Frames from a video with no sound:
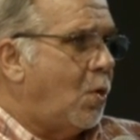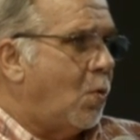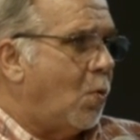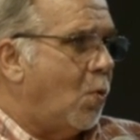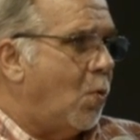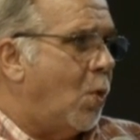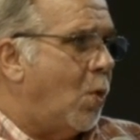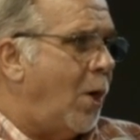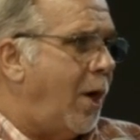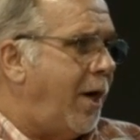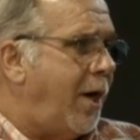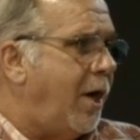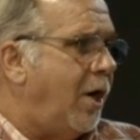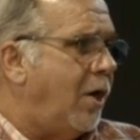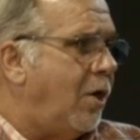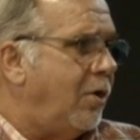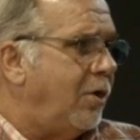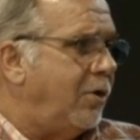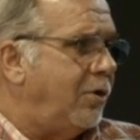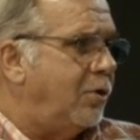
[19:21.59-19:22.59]

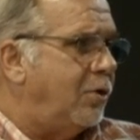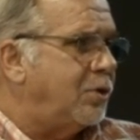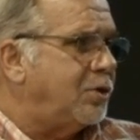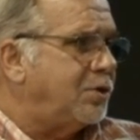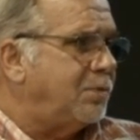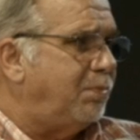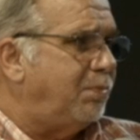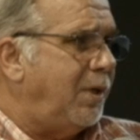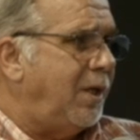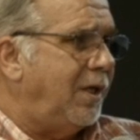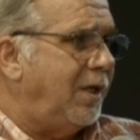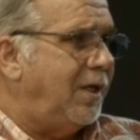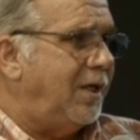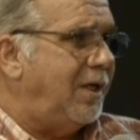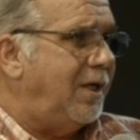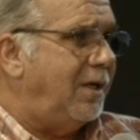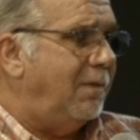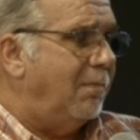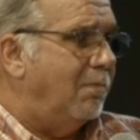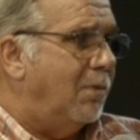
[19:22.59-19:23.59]
where you're
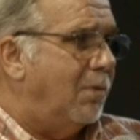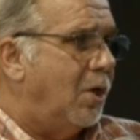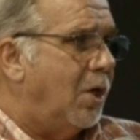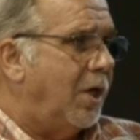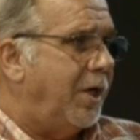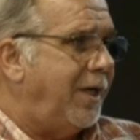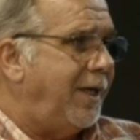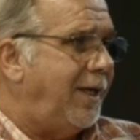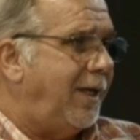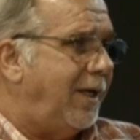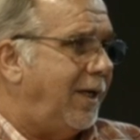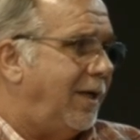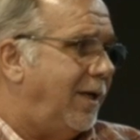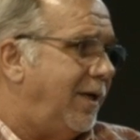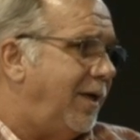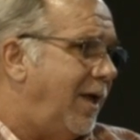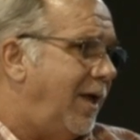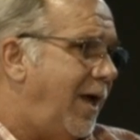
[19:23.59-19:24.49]
spending money in